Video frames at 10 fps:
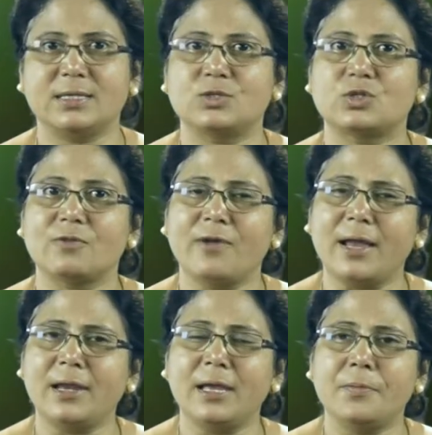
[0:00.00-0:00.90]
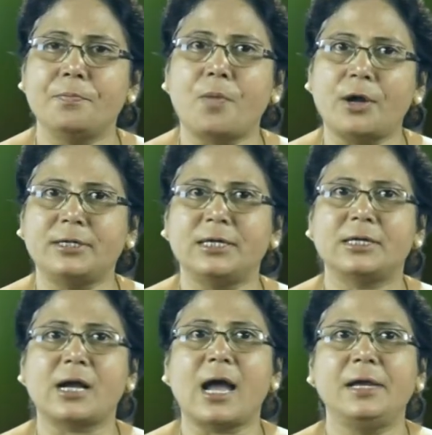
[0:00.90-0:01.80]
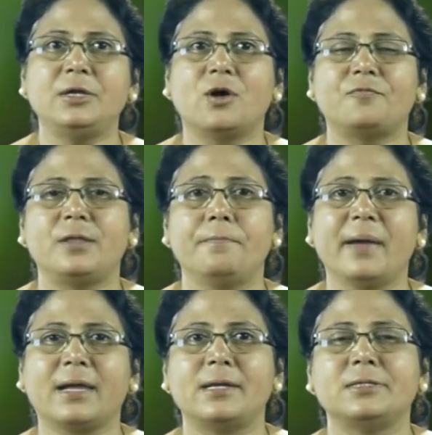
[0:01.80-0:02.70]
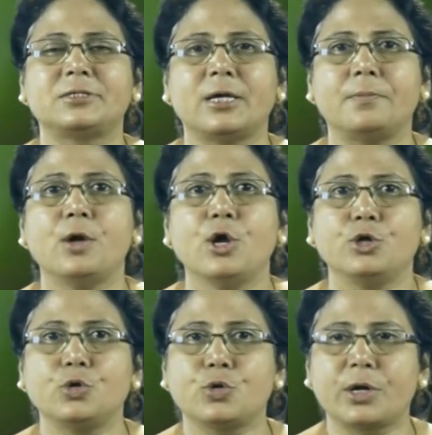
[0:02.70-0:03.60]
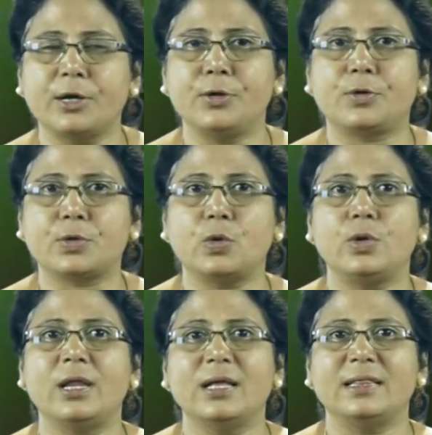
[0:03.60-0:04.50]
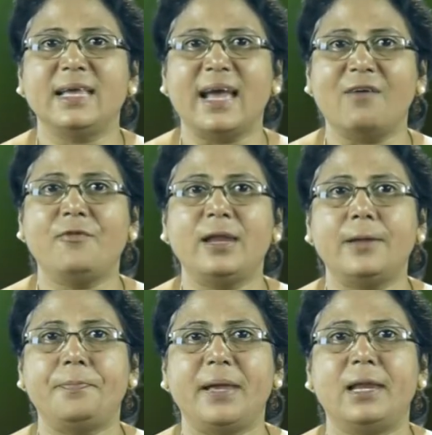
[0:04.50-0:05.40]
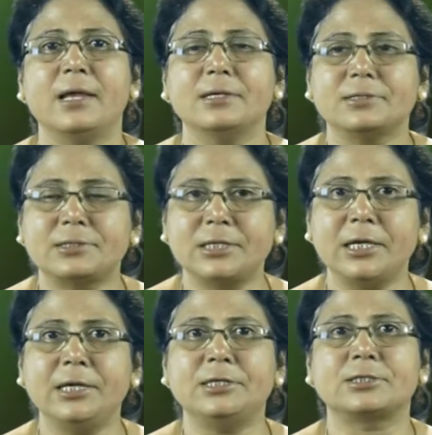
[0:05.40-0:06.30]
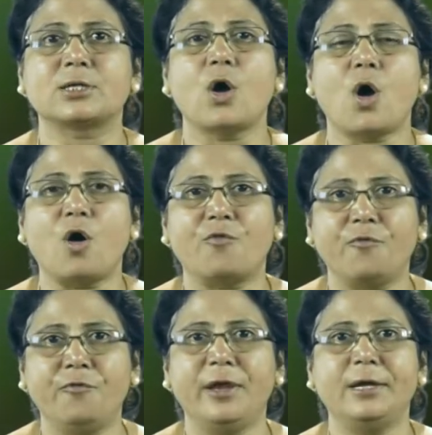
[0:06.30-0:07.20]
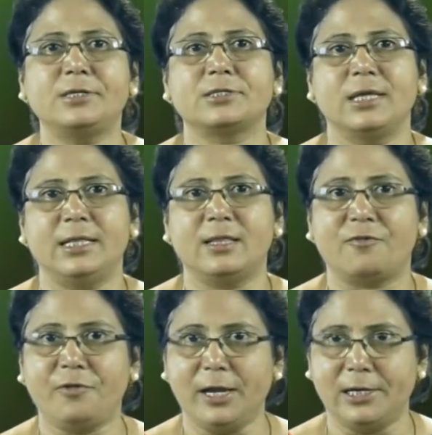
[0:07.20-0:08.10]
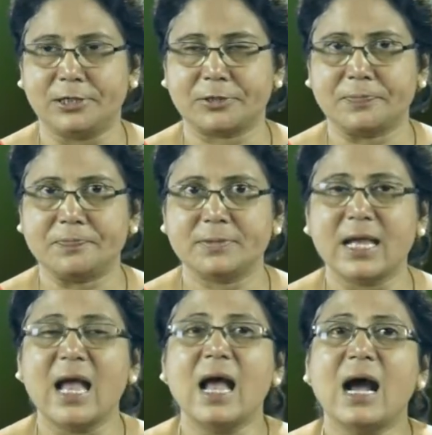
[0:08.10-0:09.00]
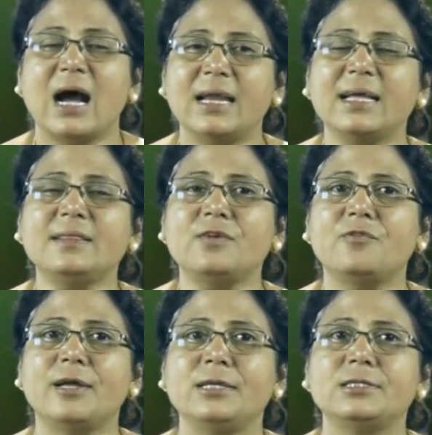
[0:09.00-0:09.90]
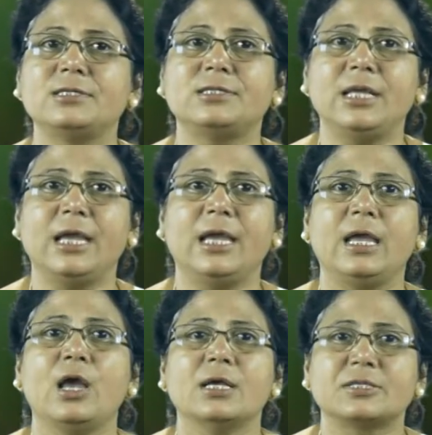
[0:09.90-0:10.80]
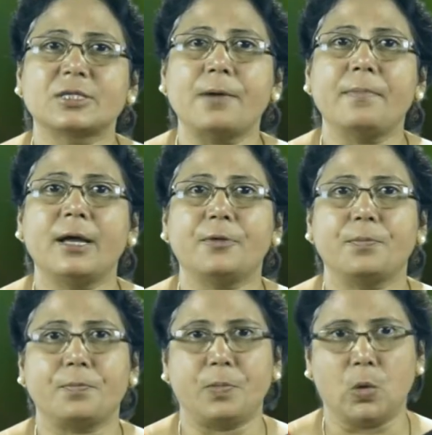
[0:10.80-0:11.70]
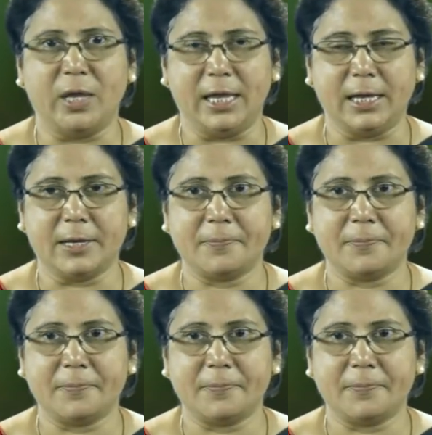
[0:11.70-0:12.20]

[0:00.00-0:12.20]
is very important kind of the mechanism to control the available seeds of weeds in the field. Another one is the summer plowing,